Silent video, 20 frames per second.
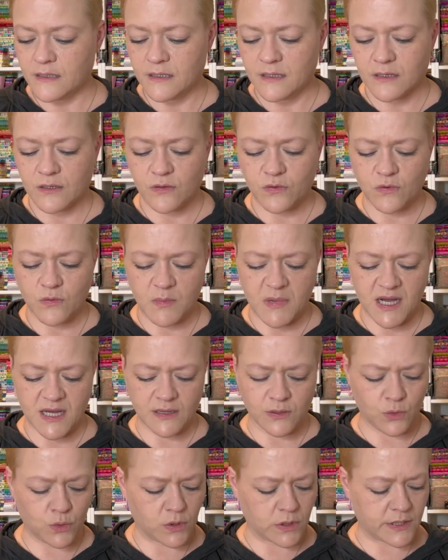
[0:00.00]
Oh my
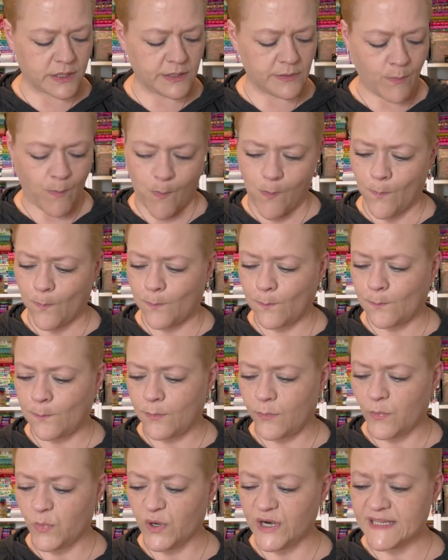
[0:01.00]
Lord,
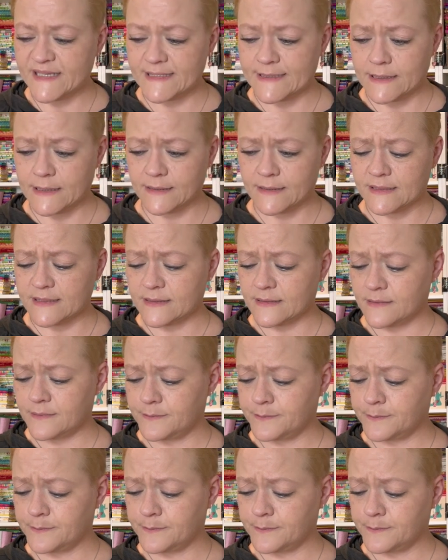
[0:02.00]
what is this?